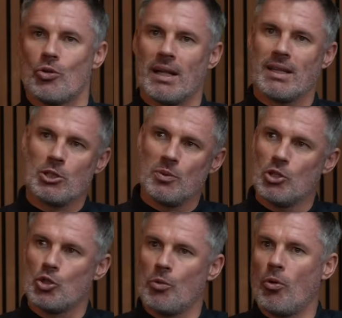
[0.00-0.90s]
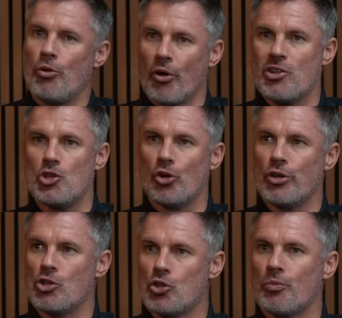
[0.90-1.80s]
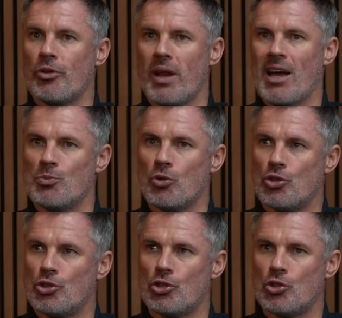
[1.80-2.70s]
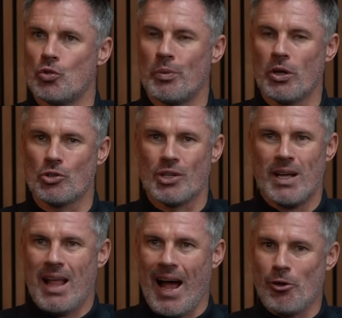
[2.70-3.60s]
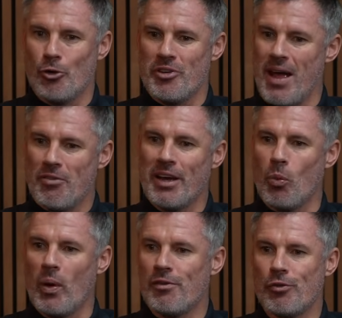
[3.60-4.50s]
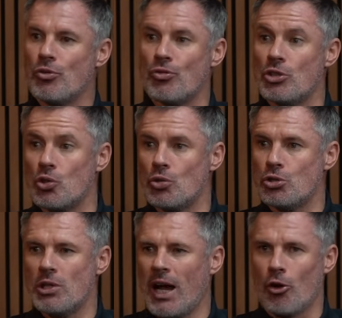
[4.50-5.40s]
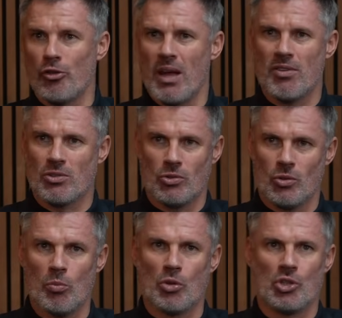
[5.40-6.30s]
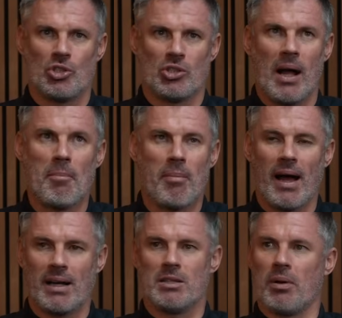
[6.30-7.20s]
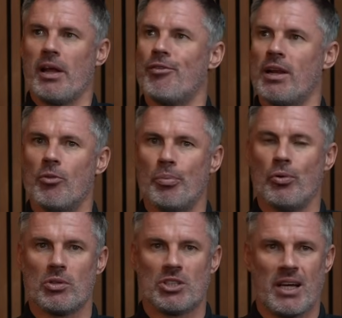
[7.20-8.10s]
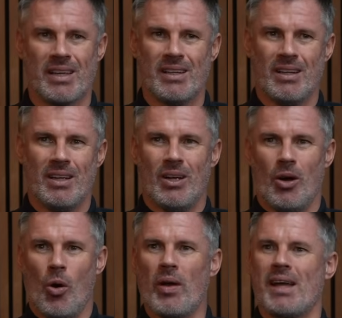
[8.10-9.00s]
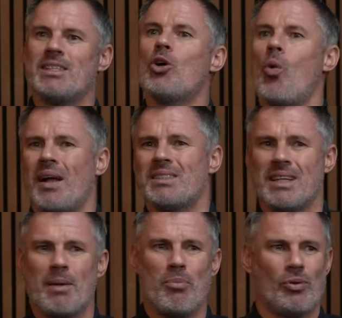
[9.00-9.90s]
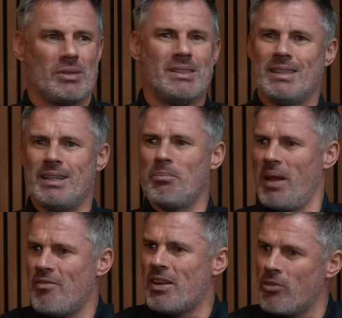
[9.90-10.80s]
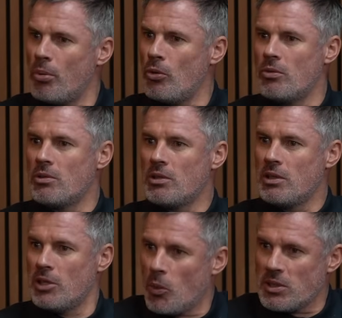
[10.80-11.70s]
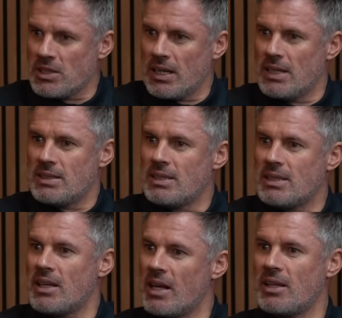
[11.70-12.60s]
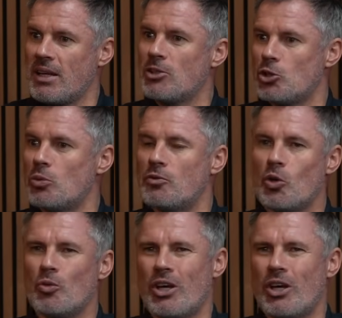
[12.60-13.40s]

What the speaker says: that's when you talk about not enjoying something as much as you should, because I could never get away from the results. I could never almost stand back as a player for Liverpool and say, okay, it didn't go well today, but I'm playing for Liverpool. Yeah. You know, it's a great thing to have done.